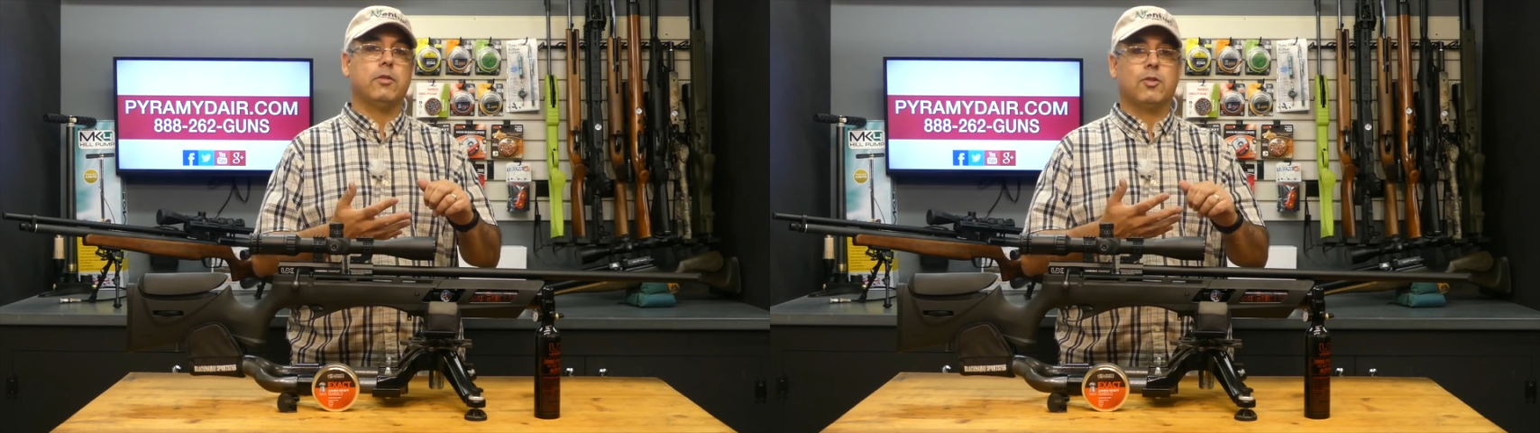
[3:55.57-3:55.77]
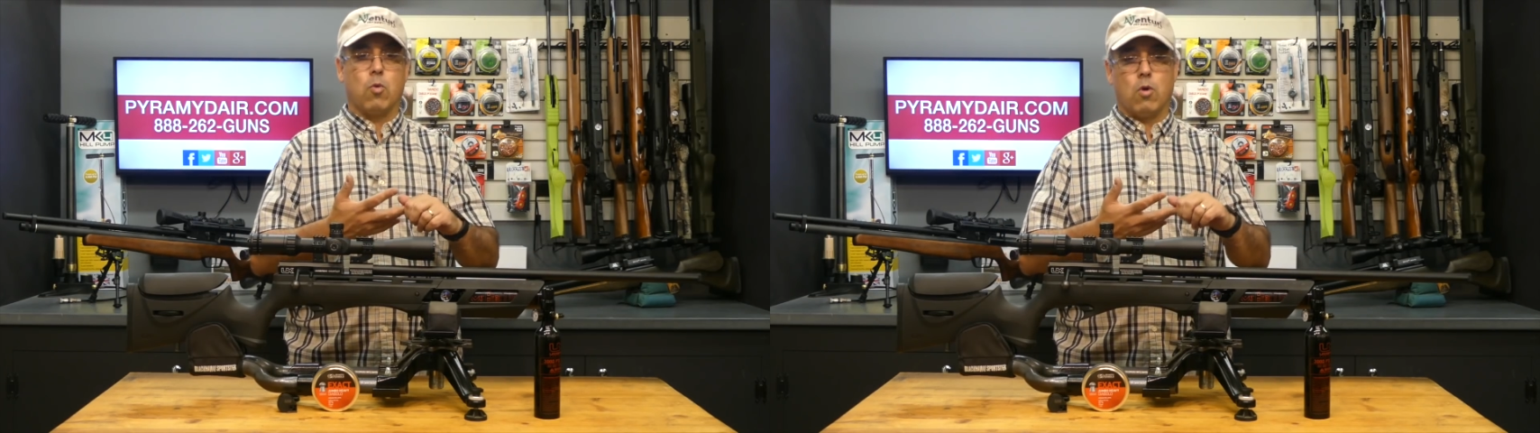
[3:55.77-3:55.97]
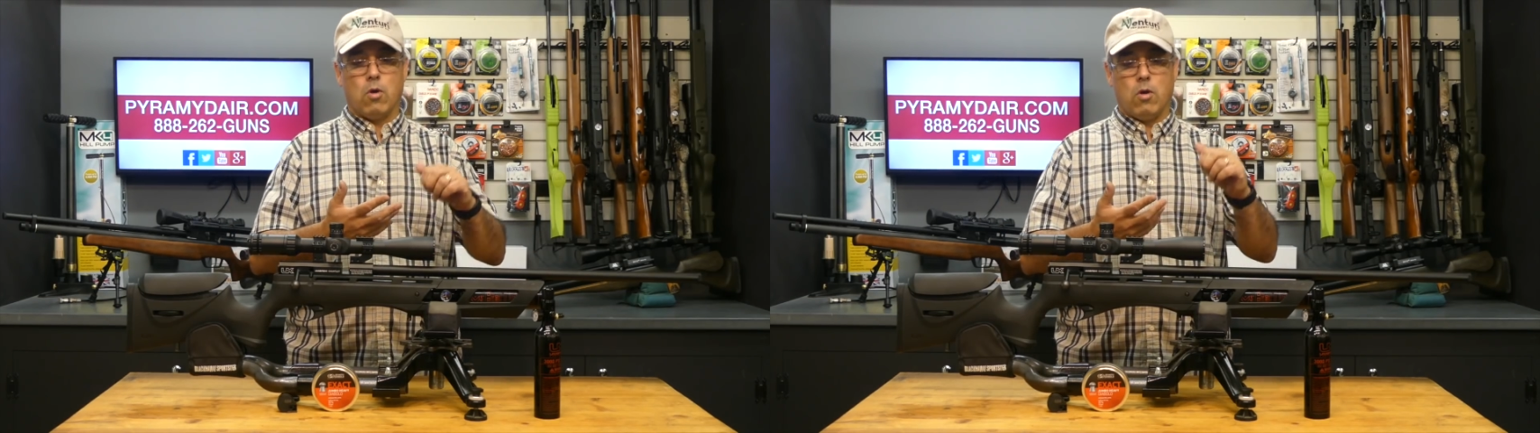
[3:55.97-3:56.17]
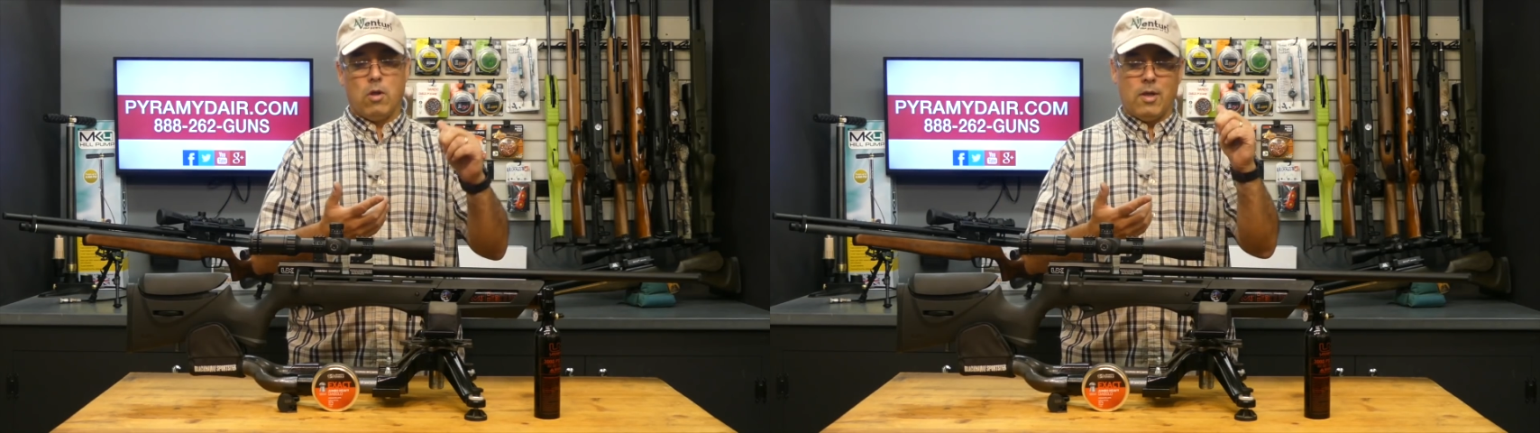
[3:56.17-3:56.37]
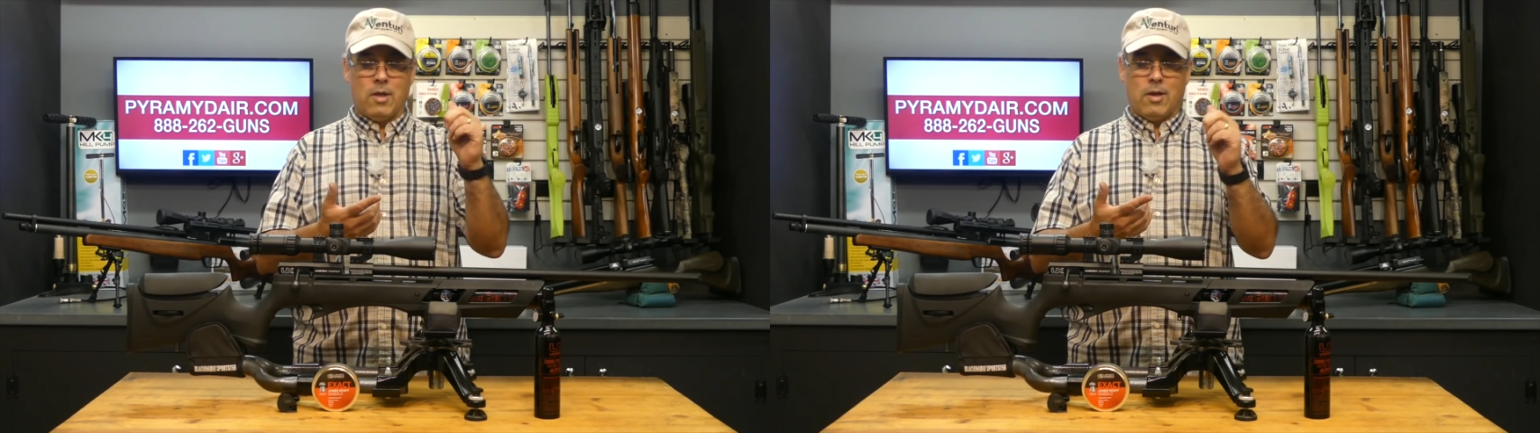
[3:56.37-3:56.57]

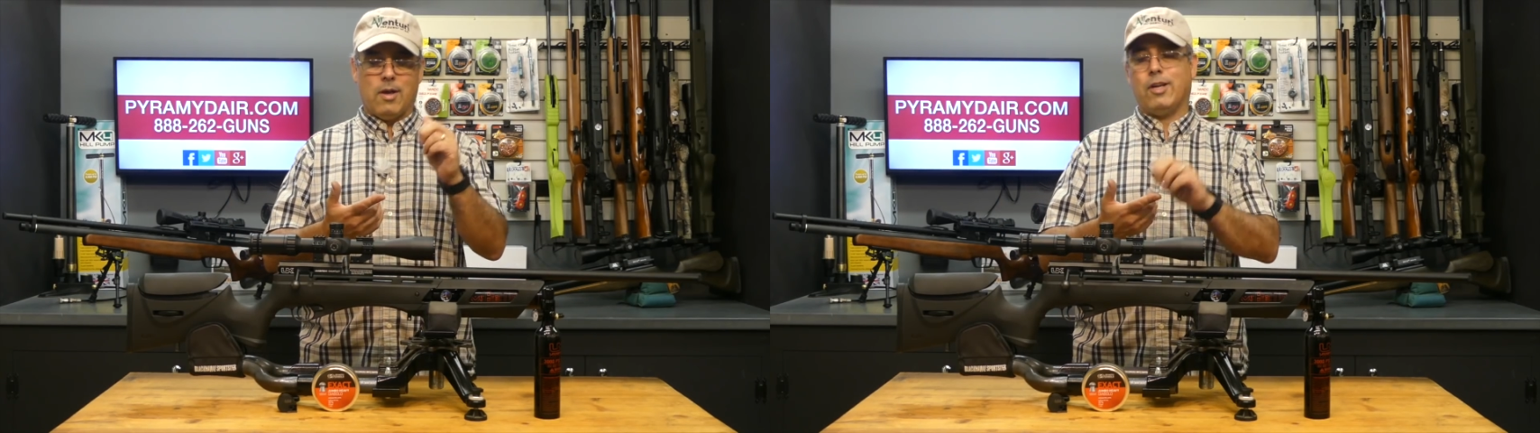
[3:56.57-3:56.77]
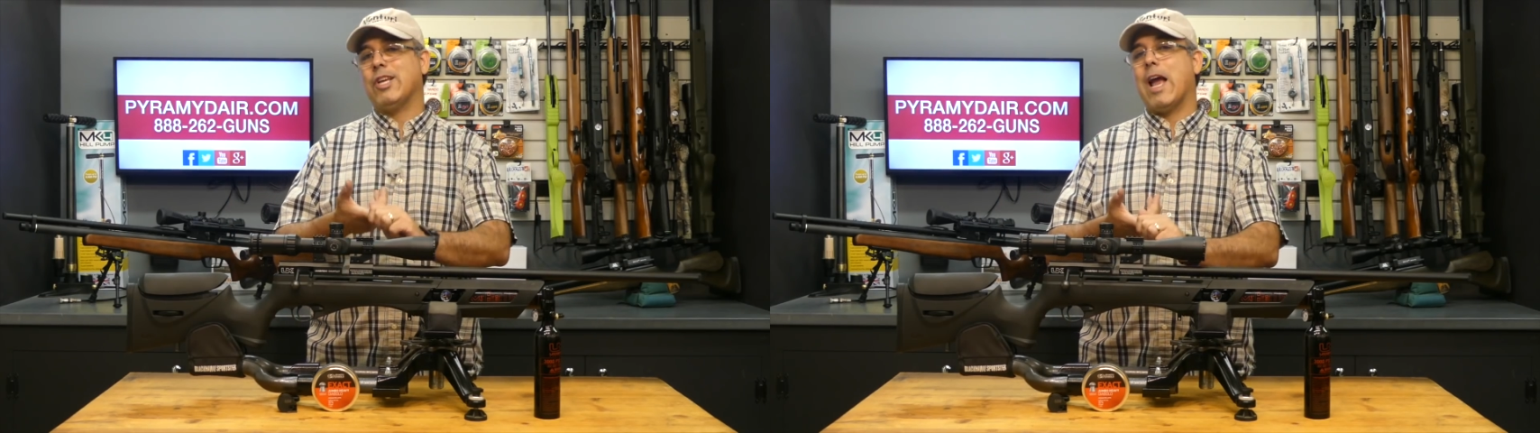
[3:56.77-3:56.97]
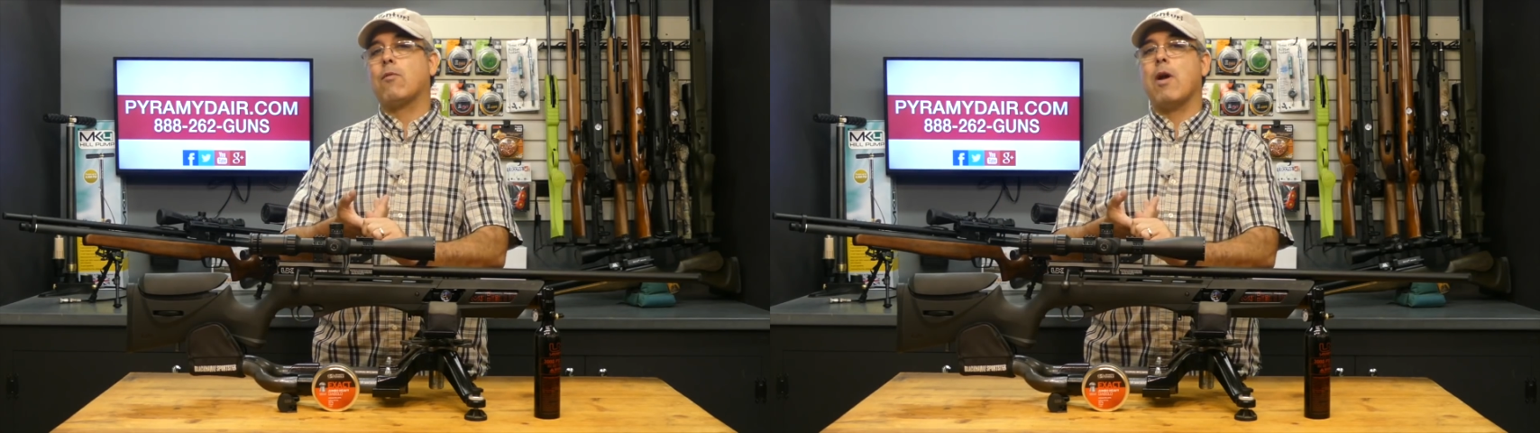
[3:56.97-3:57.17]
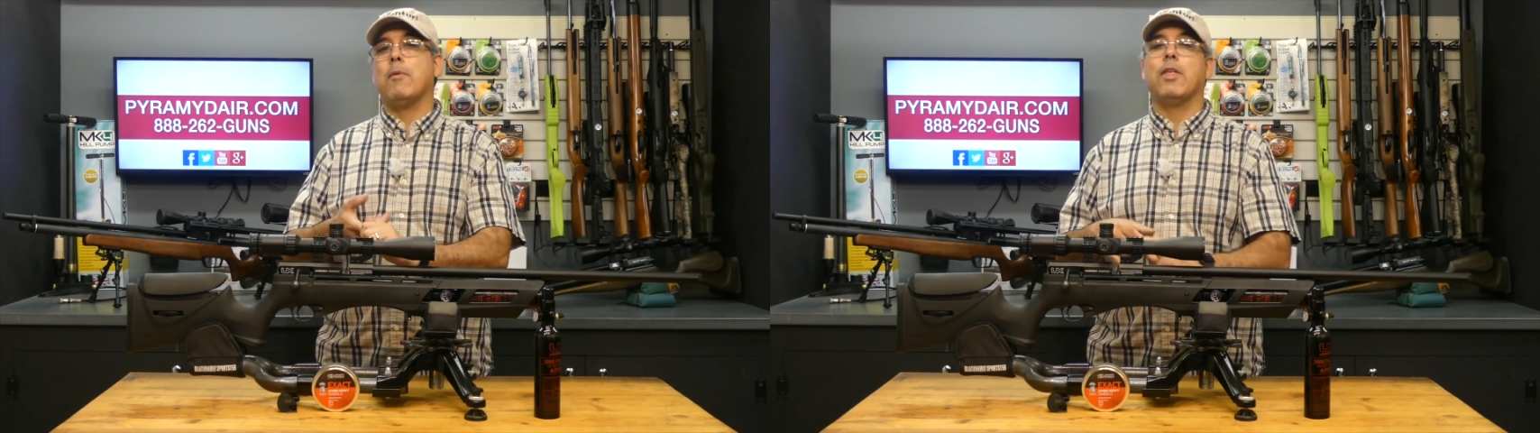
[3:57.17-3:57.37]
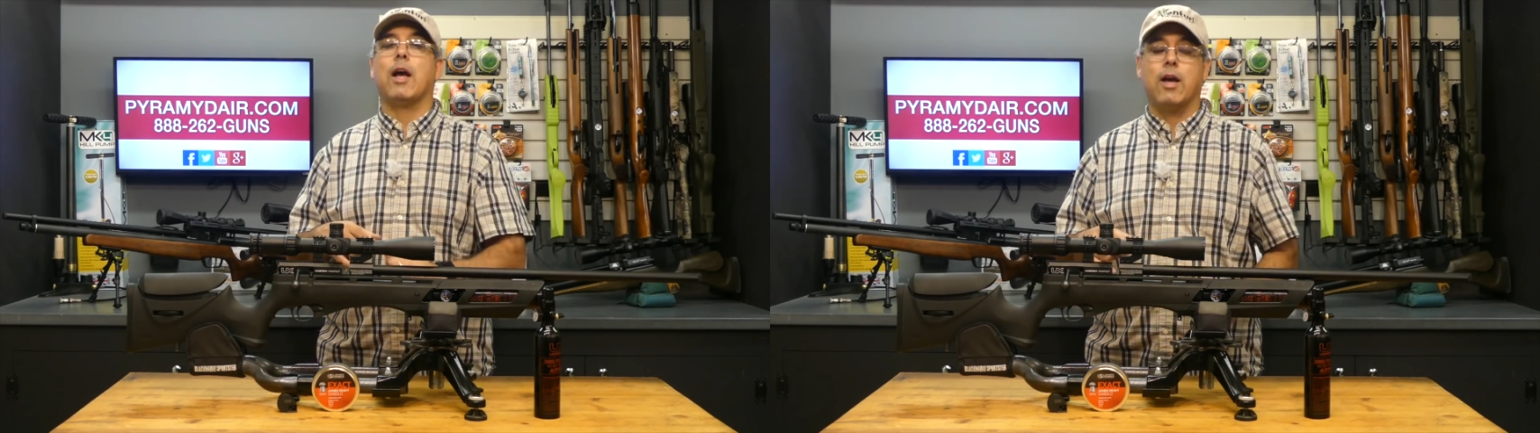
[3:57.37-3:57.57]
squirrel,
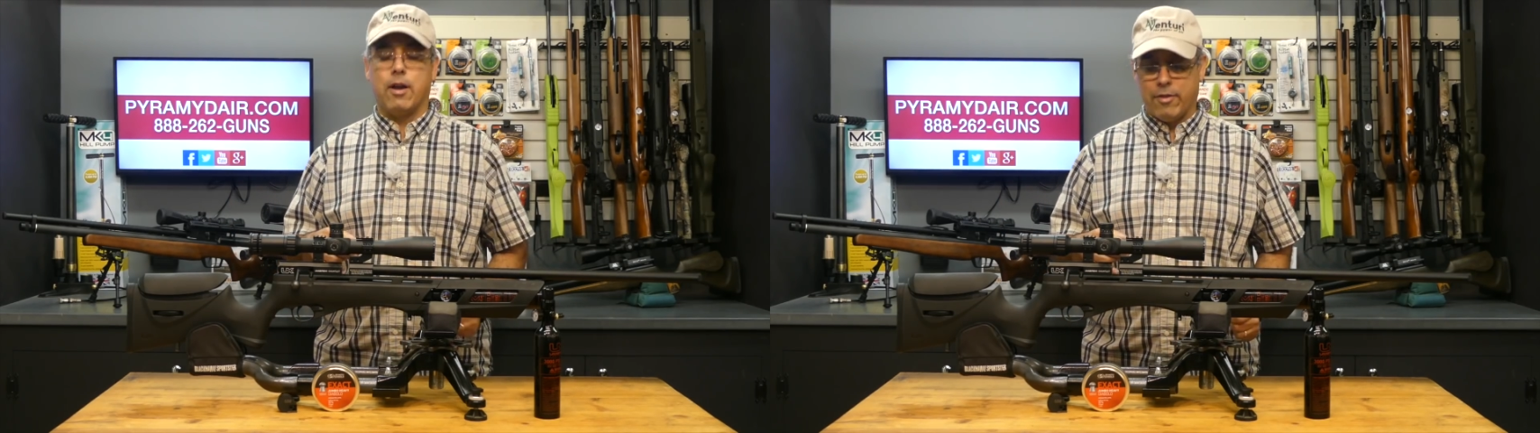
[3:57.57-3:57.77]
jackrabbit, that kind of